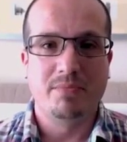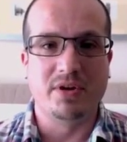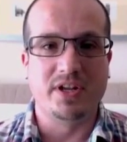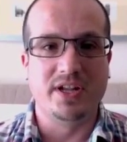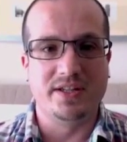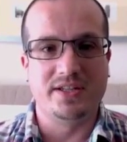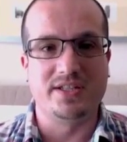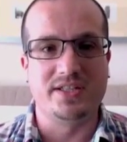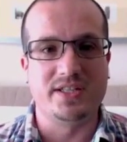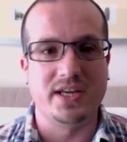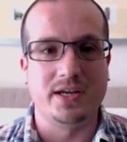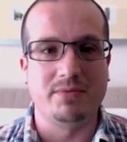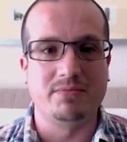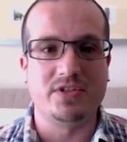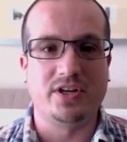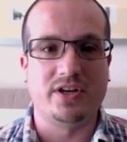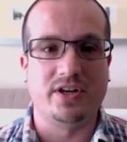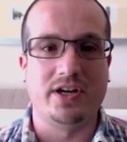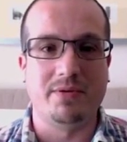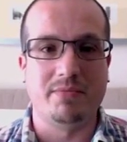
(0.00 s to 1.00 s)
But at the
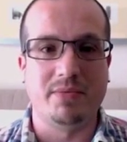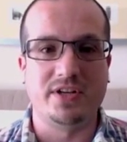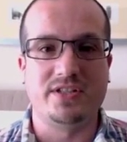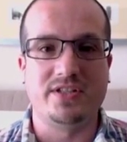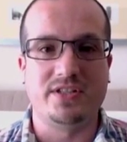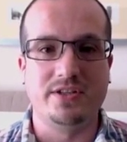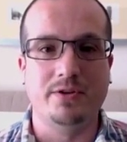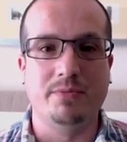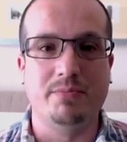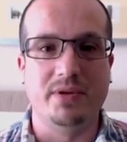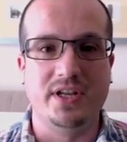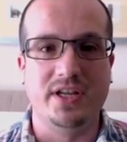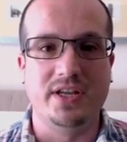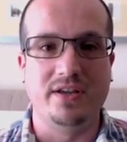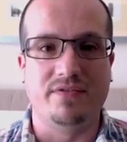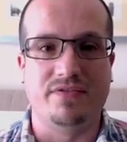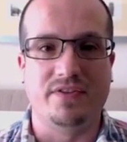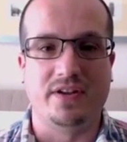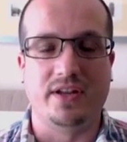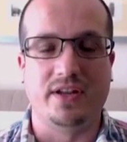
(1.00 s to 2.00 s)
same time, I still
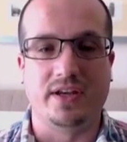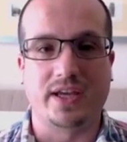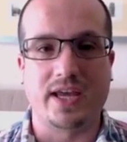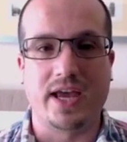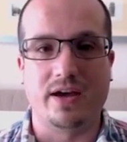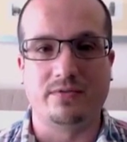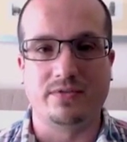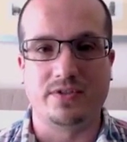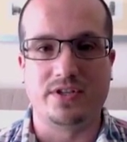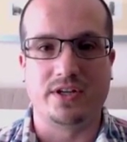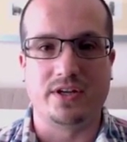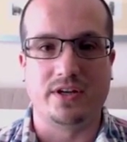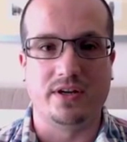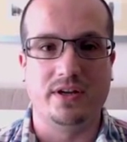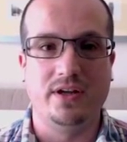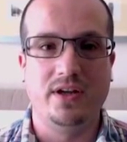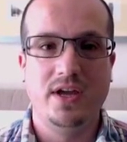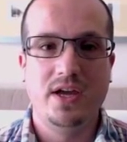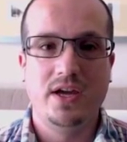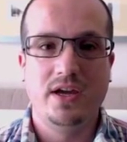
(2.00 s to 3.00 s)
believe in the counter